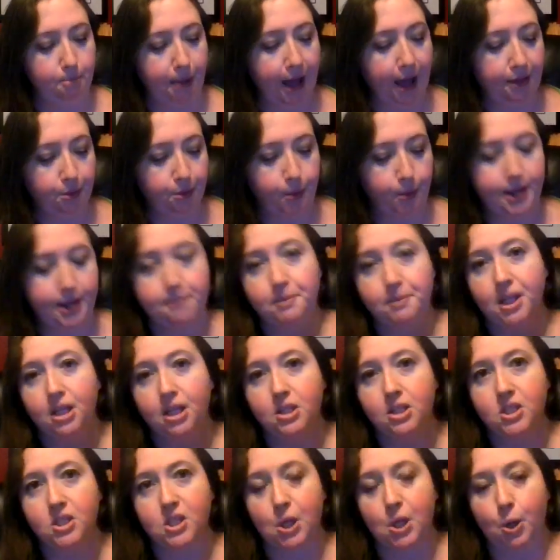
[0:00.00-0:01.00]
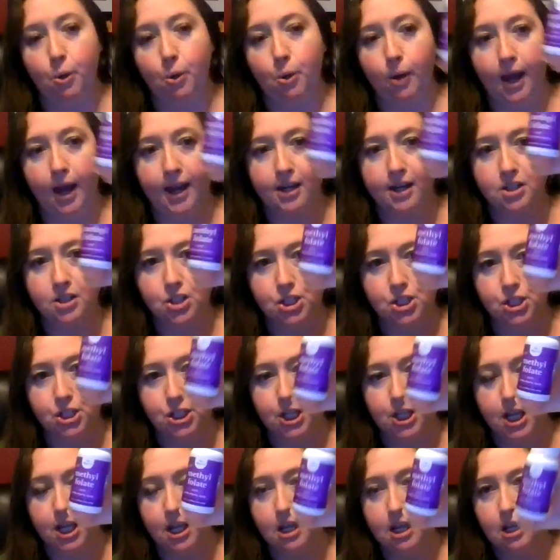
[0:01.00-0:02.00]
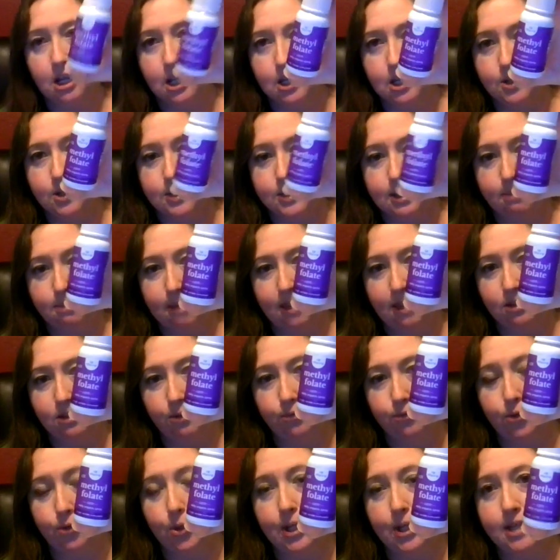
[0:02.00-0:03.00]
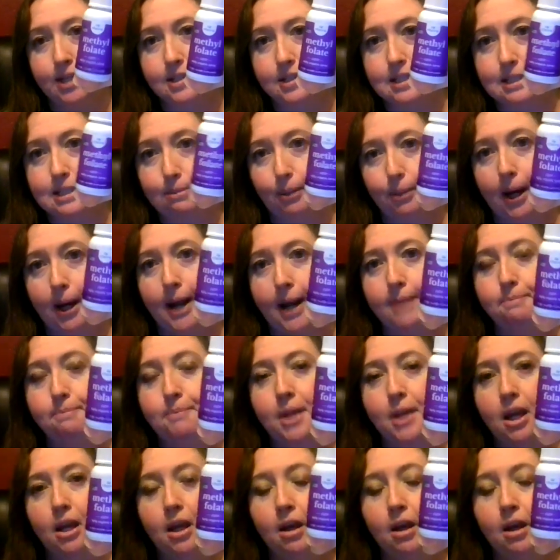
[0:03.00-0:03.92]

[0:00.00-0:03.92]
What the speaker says: pathway. So I actually use a methylfolate spray.